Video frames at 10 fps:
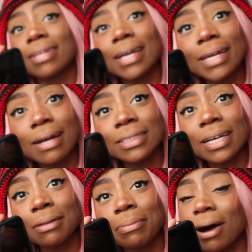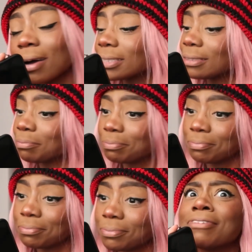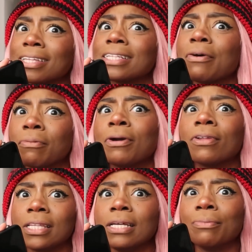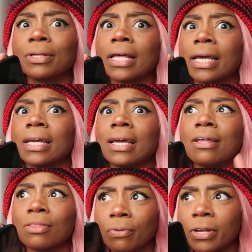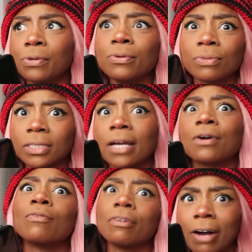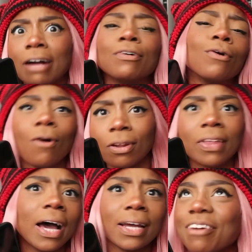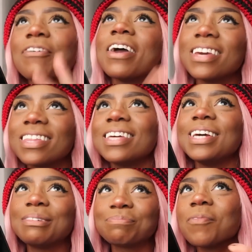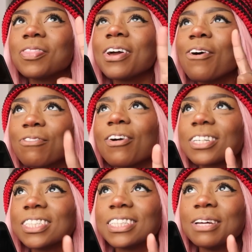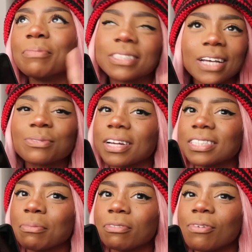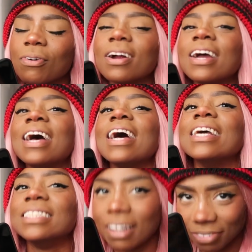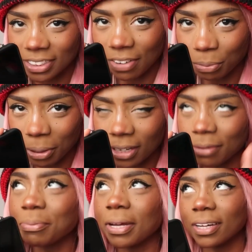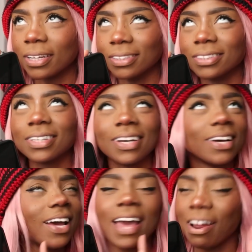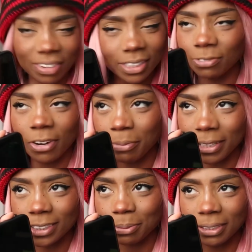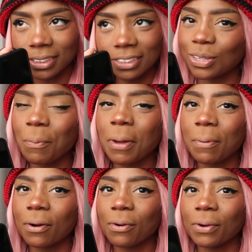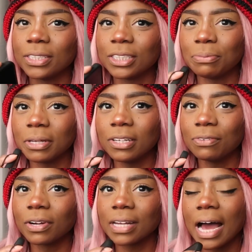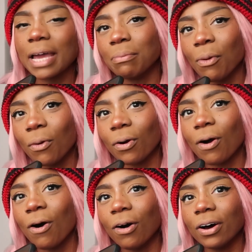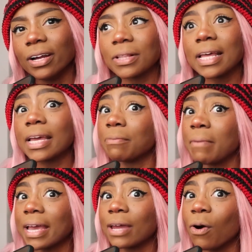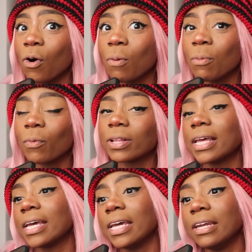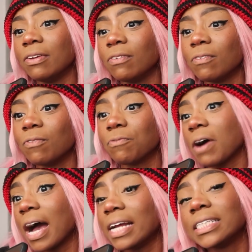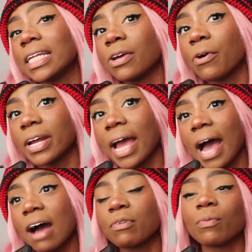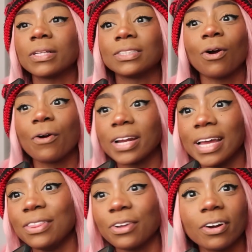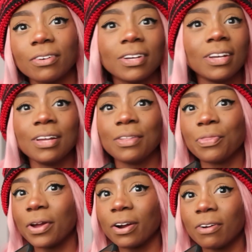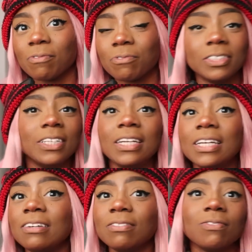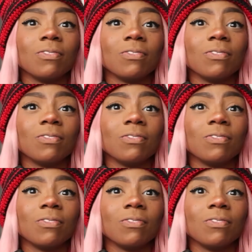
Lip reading: Thinking outside the box, definitely think that would be on theme with like the reuse, recycle, revival, all of that. If anything, the overarching theme, besides what I said before, is definitely saving money, because everything's finna be expensive. So people are going to be relying more on what they can make at home, or what they can find that they already have, or what's already in their vicinity,